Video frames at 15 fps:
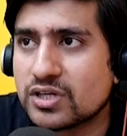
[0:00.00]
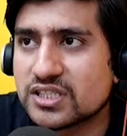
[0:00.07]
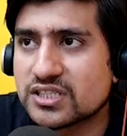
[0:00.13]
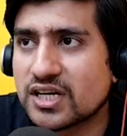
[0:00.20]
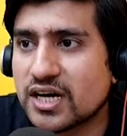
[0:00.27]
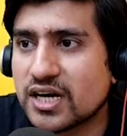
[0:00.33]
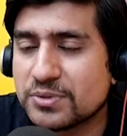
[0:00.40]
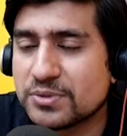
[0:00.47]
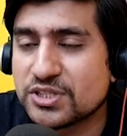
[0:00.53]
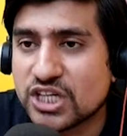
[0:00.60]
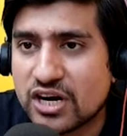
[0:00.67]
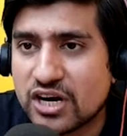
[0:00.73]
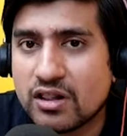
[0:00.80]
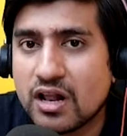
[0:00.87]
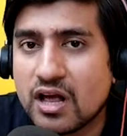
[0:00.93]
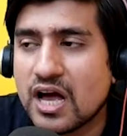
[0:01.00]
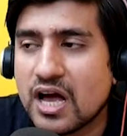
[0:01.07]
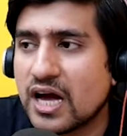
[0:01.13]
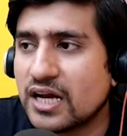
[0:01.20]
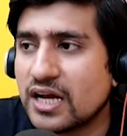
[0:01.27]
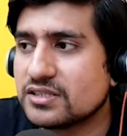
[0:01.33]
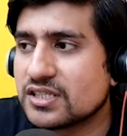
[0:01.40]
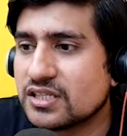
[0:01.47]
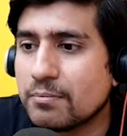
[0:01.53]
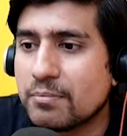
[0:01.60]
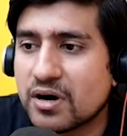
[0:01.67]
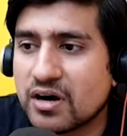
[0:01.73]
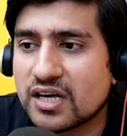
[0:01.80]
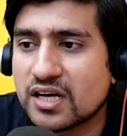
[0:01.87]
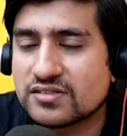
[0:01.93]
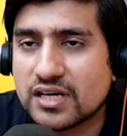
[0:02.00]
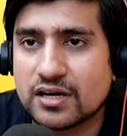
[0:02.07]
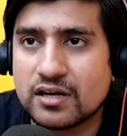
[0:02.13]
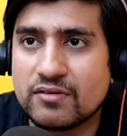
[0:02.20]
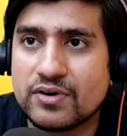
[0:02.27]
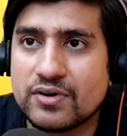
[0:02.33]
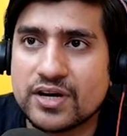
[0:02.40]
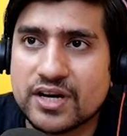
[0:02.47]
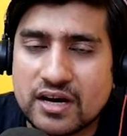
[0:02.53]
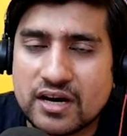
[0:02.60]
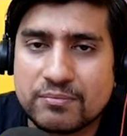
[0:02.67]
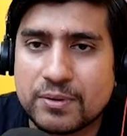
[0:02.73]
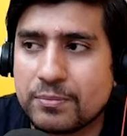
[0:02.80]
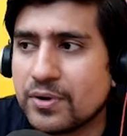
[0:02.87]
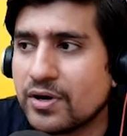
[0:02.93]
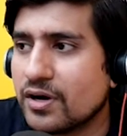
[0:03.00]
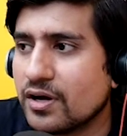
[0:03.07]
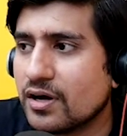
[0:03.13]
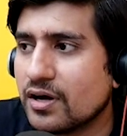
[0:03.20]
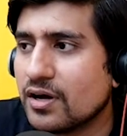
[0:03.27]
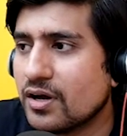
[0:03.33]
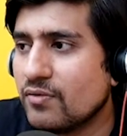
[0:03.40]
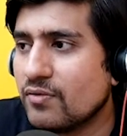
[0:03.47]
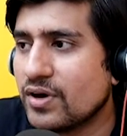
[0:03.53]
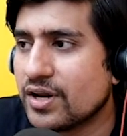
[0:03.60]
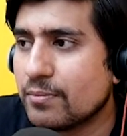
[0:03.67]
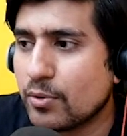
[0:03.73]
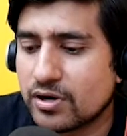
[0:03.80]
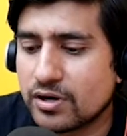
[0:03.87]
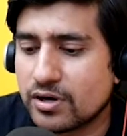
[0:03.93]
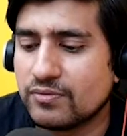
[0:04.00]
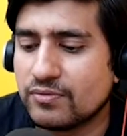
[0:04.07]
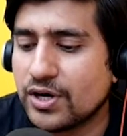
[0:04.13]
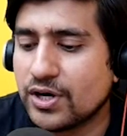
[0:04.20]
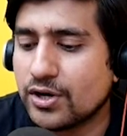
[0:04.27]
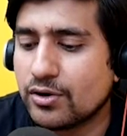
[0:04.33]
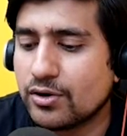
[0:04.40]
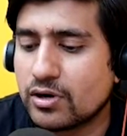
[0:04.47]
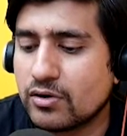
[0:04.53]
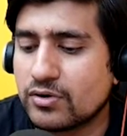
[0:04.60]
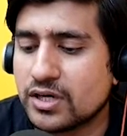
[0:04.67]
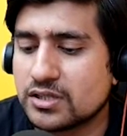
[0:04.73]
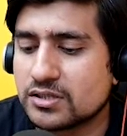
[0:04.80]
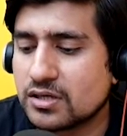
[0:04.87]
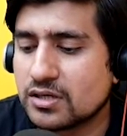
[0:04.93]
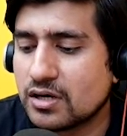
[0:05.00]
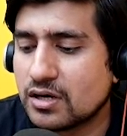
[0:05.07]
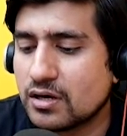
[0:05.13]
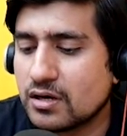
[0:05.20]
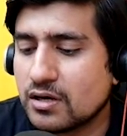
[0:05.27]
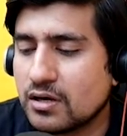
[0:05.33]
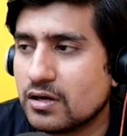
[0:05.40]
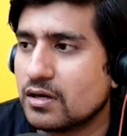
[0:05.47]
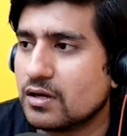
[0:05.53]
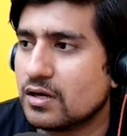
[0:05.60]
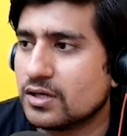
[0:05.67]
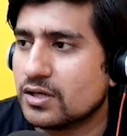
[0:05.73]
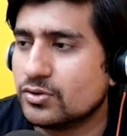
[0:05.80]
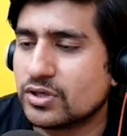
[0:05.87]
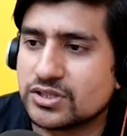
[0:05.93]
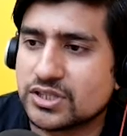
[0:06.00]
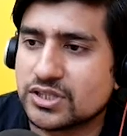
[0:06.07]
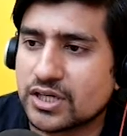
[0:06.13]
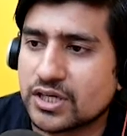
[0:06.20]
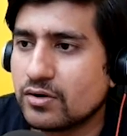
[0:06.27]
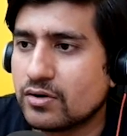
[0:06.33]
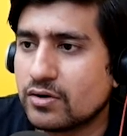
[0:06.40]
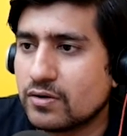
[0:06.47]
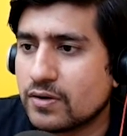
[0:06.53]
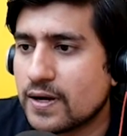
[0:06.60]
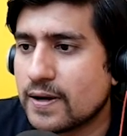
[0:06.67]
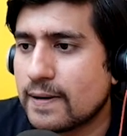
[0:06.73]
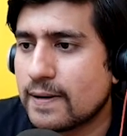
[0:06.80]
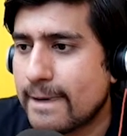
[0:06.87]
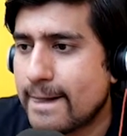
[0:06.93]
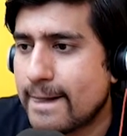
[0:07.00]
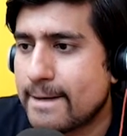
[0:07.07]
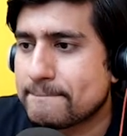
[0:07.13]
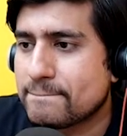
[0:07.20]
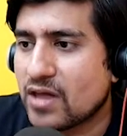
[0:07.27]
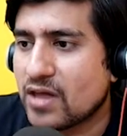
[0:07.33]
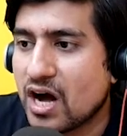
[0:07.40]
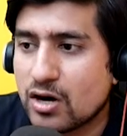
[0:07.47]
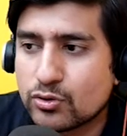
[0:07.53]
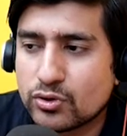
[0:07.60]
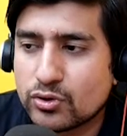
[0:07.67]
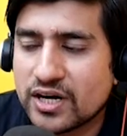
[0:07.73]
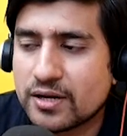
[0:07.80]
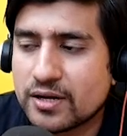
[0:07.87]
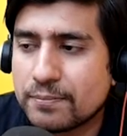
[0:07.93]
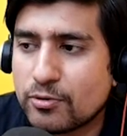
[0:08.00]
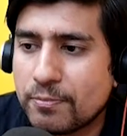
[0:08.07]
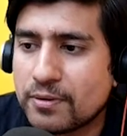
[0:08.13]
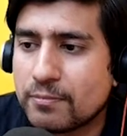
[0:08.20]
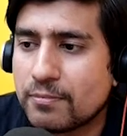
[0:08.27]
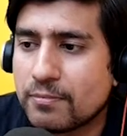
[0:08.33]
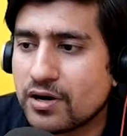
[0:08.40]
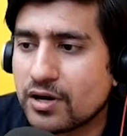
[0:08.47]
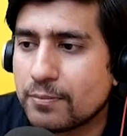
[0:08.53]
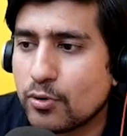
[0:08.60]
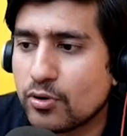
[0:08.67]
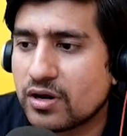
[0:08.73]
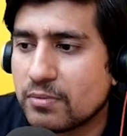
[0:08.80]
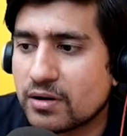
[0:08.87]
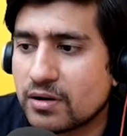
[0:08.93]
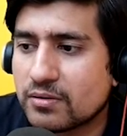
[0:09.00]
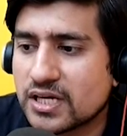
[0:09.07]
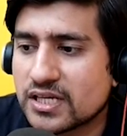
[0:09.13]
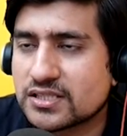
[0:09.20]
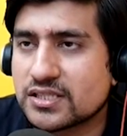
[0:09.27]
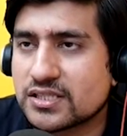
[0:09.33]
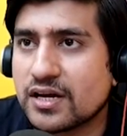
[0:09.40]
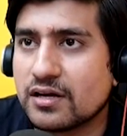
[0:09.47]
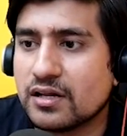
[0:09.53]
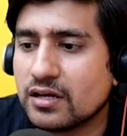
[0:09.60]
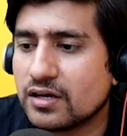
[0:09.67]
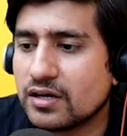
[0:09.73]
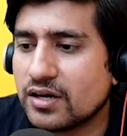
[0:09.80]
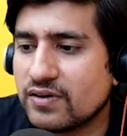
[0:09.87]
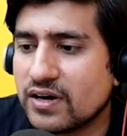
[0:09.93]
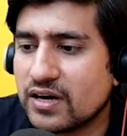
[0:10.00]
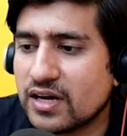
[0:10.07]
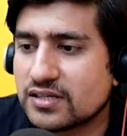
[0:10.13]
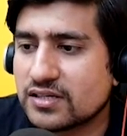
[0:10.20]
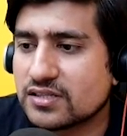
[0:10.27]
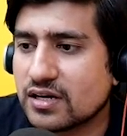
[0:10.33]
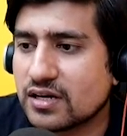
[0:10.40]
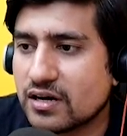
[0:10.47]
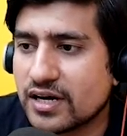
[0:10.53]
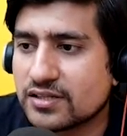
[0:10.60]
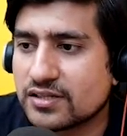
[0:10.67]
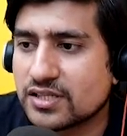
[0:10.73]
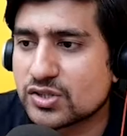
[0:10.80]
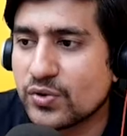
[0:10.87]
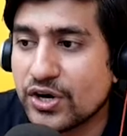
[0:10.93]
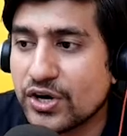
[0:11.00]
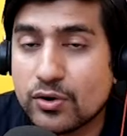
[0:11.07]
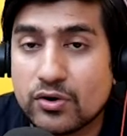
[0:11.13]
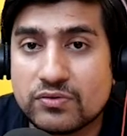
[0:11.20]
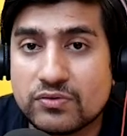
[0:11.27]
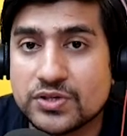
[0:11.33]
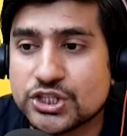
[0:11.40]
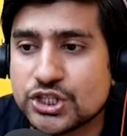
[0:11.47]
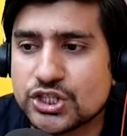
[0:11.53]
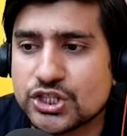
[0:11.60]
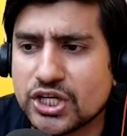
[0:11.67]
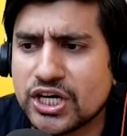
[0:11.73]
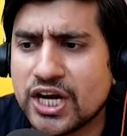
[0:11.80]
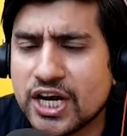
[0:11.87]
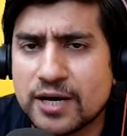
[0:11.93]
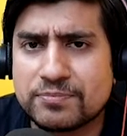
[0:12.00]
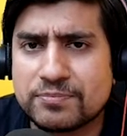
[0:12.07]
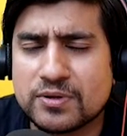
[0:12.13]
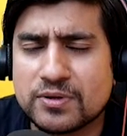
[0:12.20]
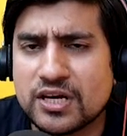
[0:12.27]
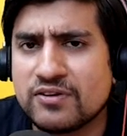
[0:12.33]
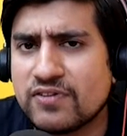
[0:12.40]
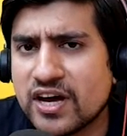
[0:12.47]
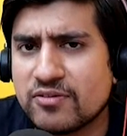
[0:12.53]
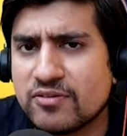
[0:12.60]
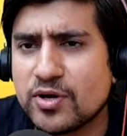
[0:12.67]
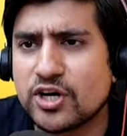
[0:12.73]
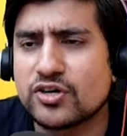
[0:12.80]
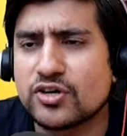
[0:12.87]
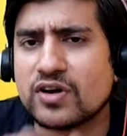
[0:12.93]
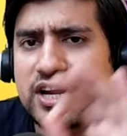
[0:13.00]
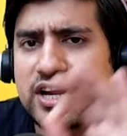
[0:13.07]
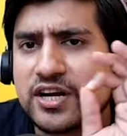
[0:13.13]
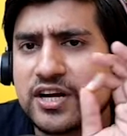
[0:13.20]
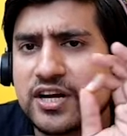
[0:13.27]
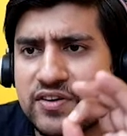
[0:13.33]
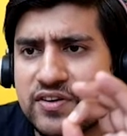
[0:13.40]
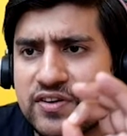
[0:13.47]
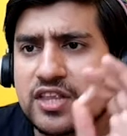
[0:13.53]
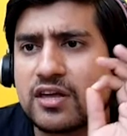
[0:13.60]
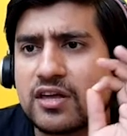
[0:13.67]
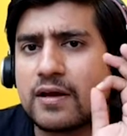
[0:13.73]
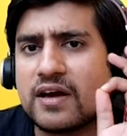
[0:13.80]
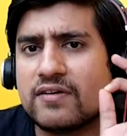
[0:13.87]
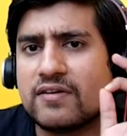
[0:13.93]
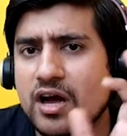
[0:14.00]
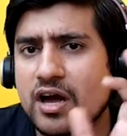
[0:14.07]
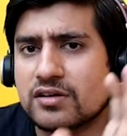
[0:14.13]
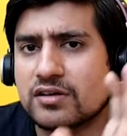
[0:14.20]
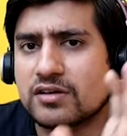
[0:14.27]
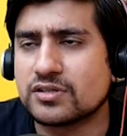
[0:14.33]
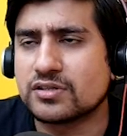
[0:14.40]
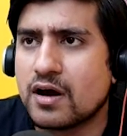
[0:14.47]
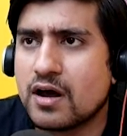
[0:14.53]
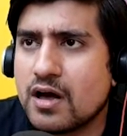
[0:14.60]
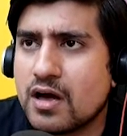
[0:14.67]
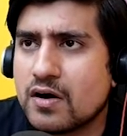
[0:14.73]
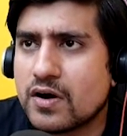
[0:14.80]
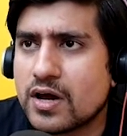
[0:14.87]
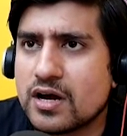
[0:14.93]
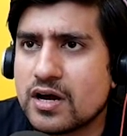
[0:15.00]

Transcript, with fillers: Testing Academy channel and see the bug life cycle, where I have prepared a very important video around it. Uh, you can check it out. Okay. How to write a proper bug report and bug life cycle, defect life cycle, right? This video, which is in depth, in five minutes, you will get everything, every answer. Okay.